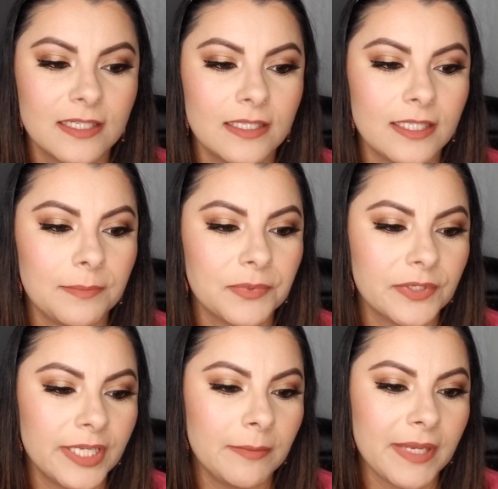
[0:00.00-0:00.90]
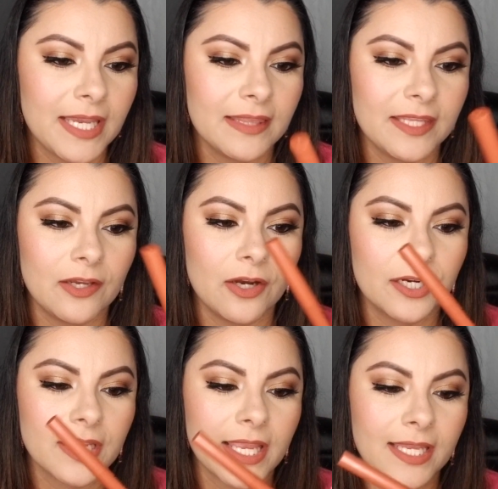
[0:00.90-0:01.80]
Lip Cream and the
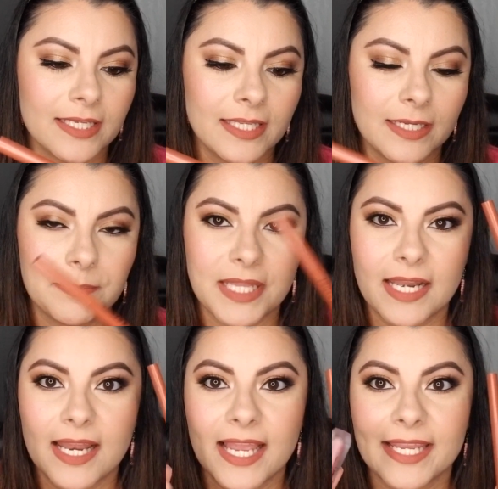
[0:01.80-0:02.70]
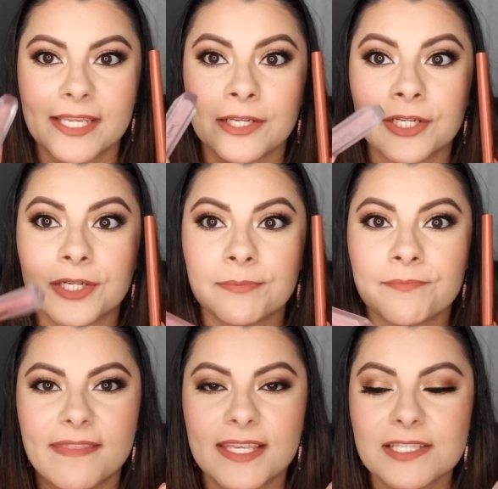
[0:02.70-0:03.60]
Hard Candy Lip Liner.
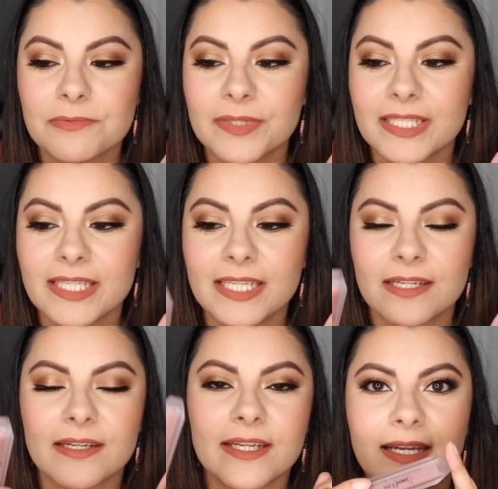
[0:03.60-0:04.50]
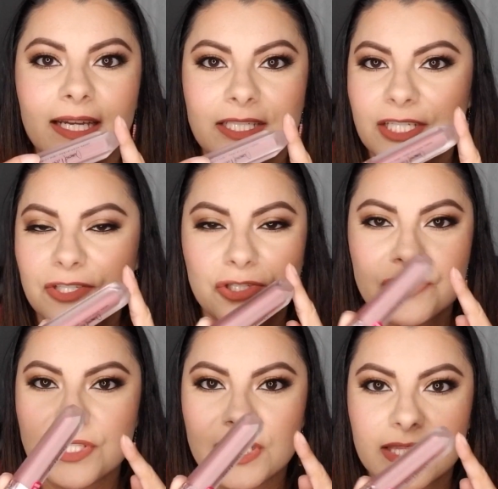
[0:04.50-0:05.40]
This one here, I just
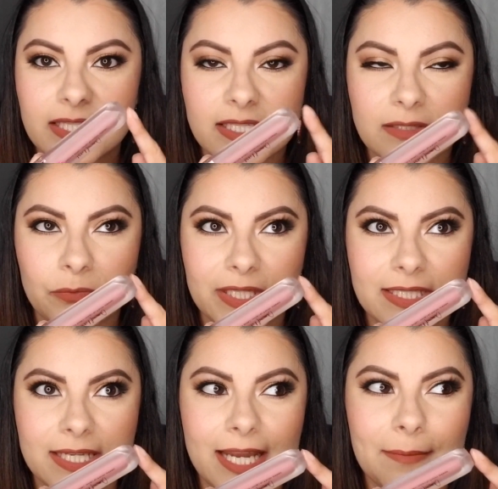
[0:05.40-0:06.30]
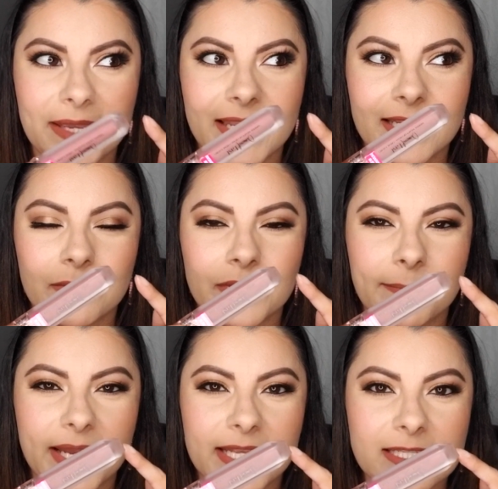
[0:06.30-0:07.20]
used it this one time, and it
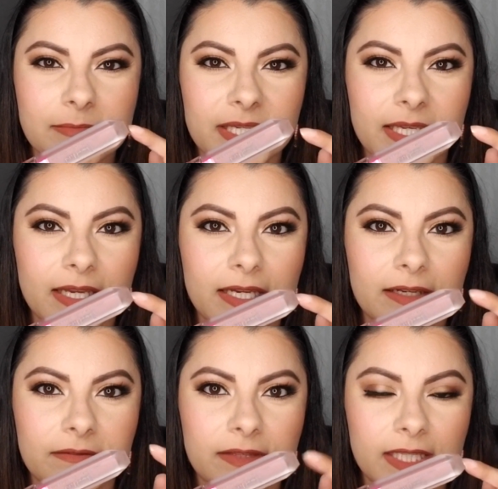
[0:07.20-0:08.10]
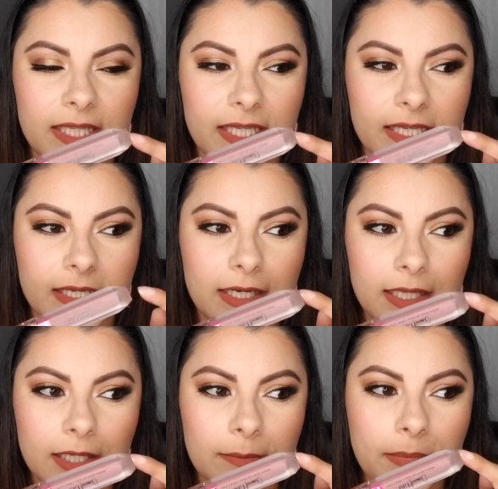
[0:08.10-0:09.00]
reminds me of the
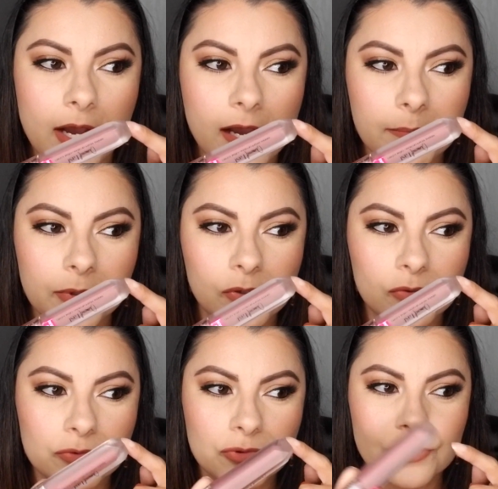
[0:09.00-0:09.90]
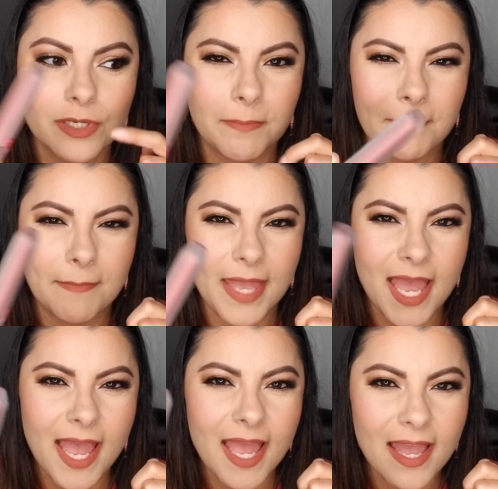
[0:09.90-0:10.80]
ColourPop Ultra
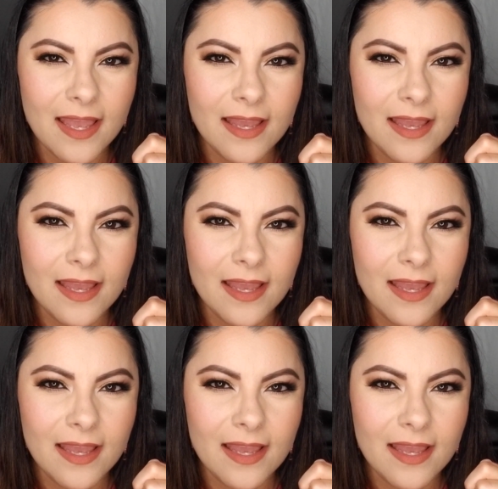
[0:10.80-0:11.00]
Matte,